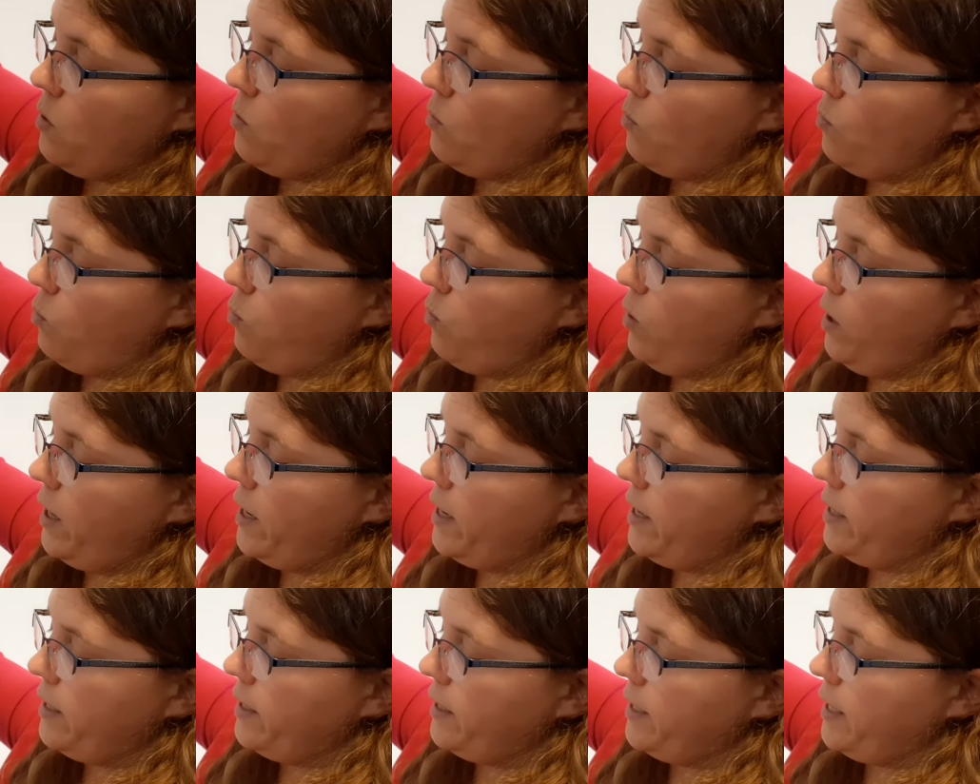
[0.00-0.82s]

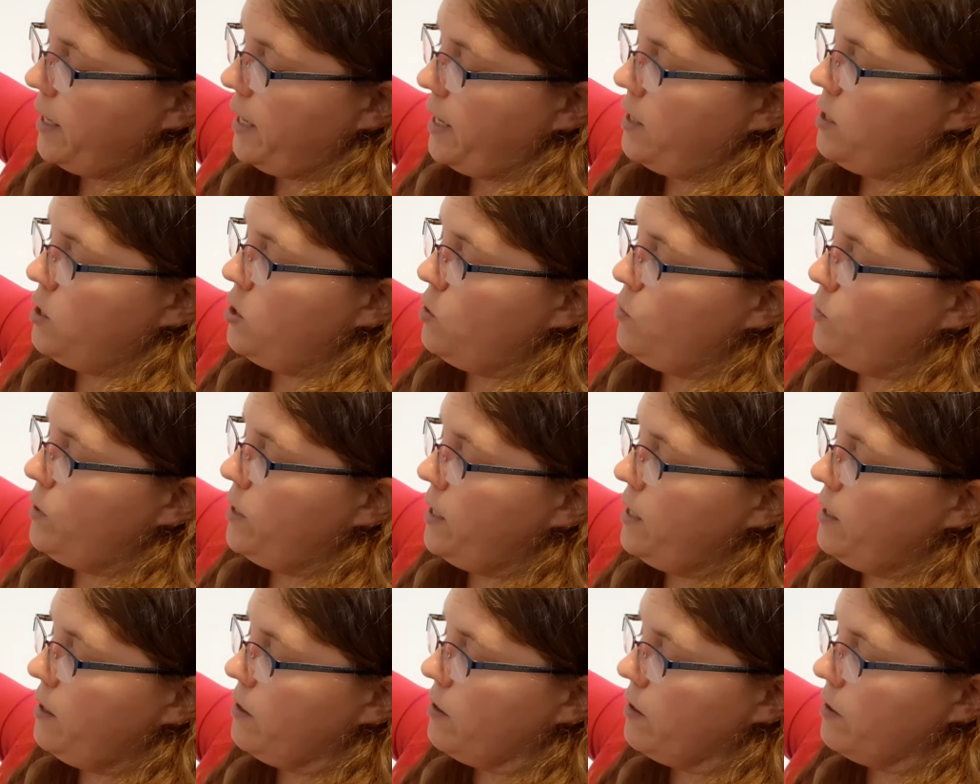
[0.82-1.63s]
What can you
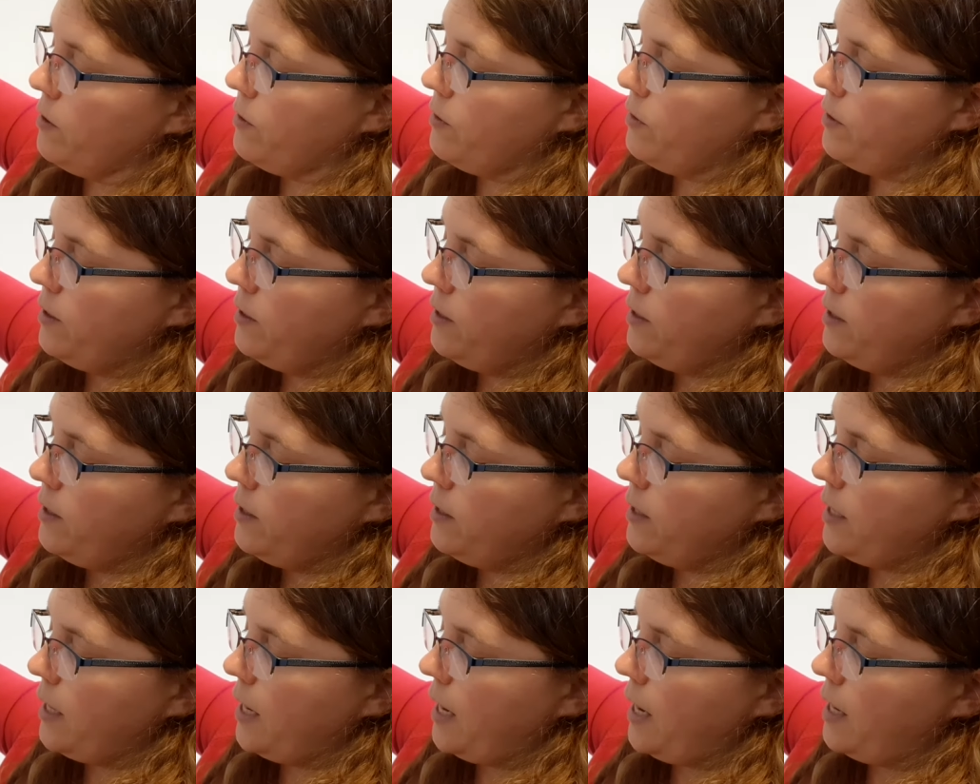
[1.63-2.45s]
hear?
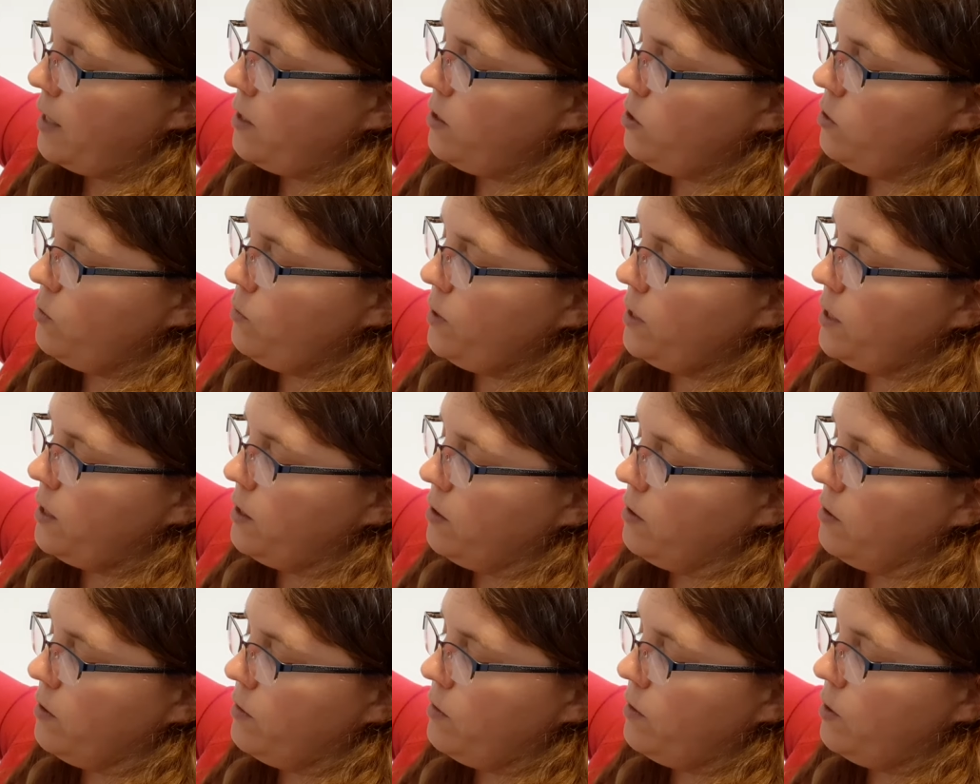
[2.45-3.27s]
Can you
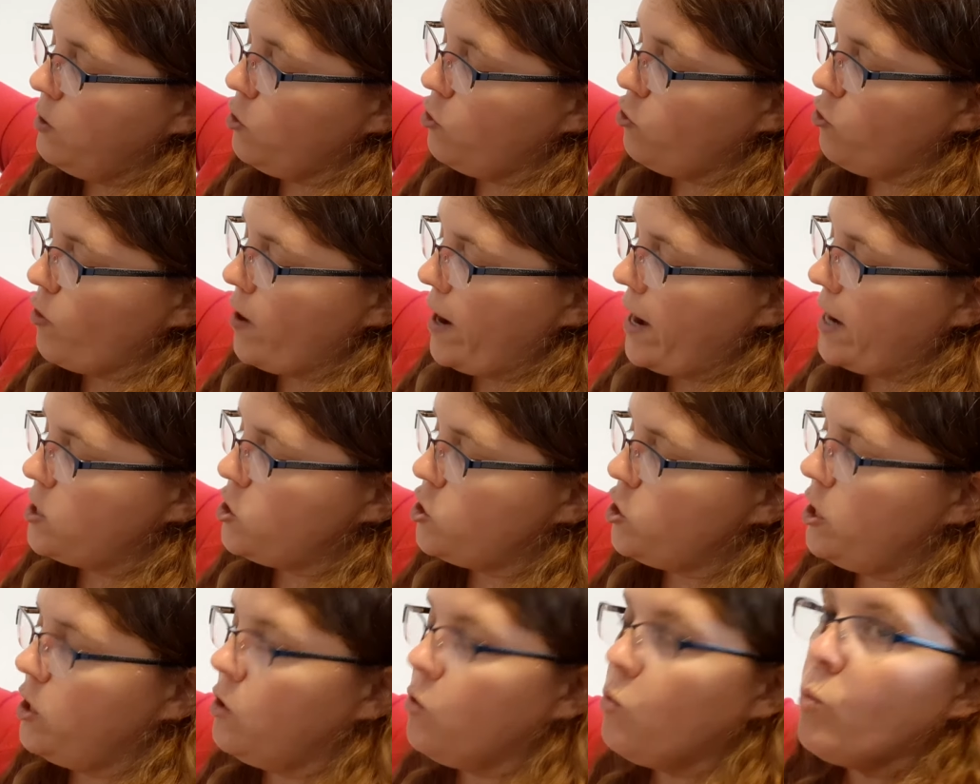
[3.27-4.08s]
hear the
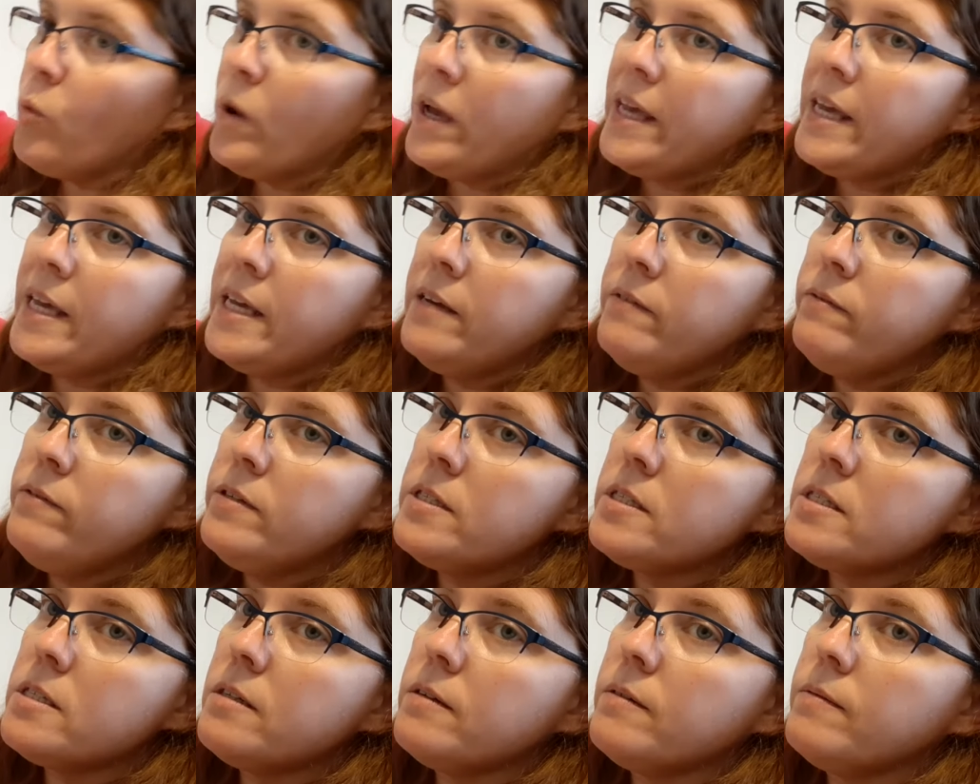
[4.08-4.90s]
crashing
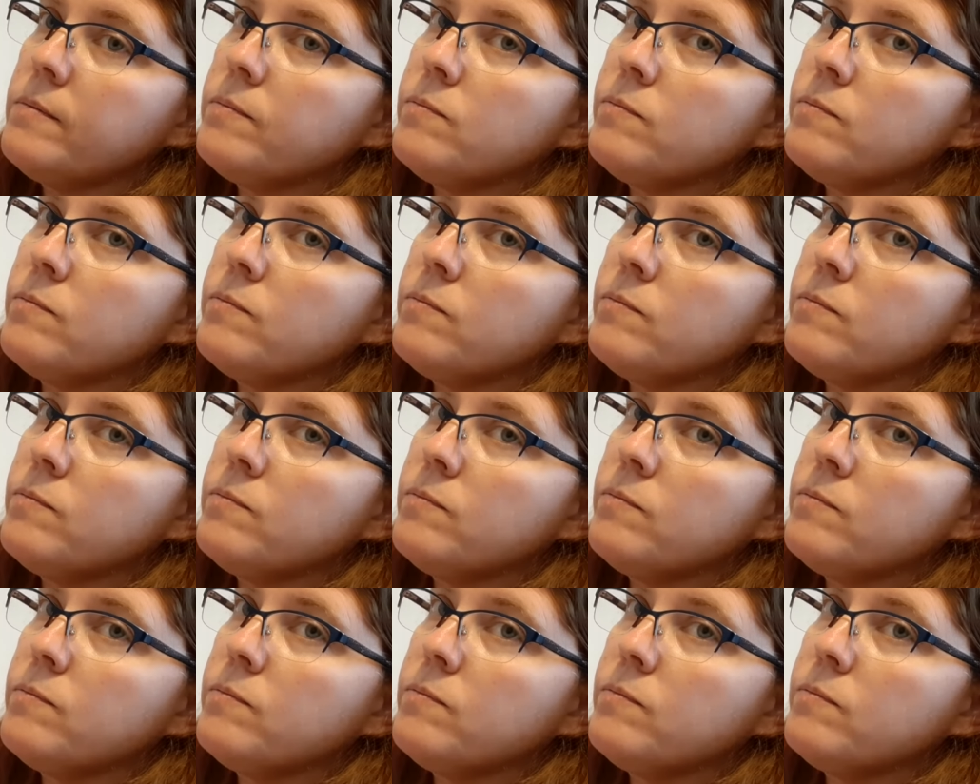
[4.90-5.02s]
waves?